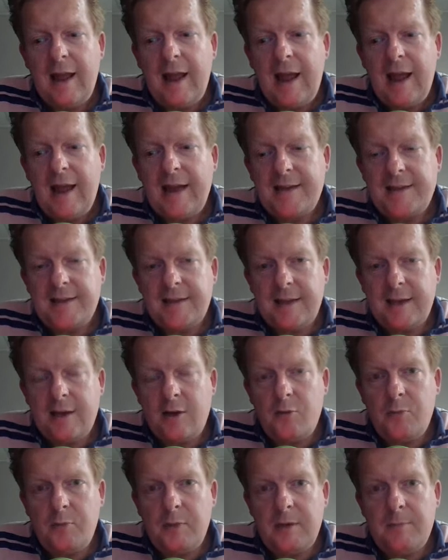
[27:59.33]
has
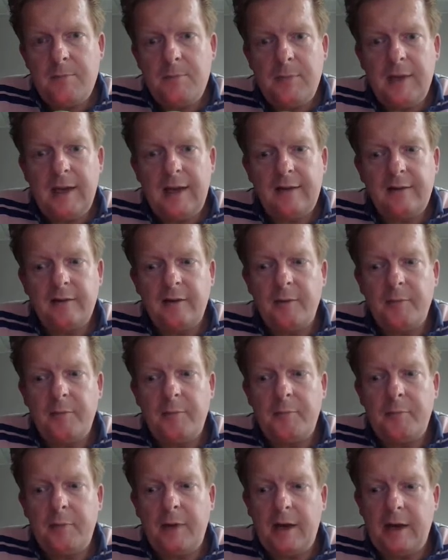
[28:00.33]
now been picked
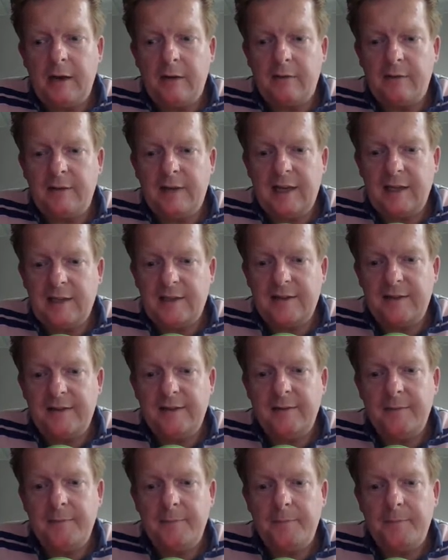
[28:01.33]
up by our test.